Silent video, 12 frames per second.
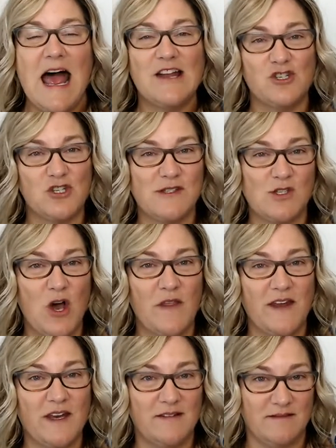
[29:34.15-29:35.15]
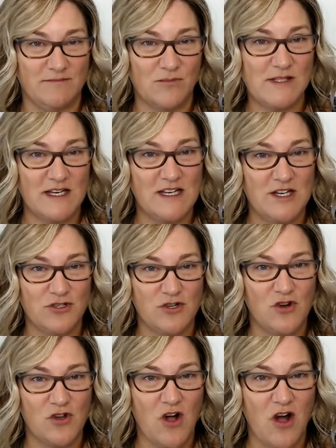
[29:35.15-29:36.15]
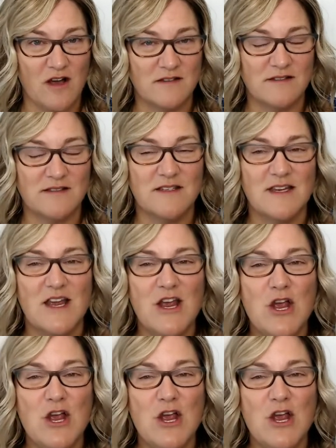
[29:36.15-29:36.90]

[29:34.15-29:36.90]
and she saw that it was an additional cost.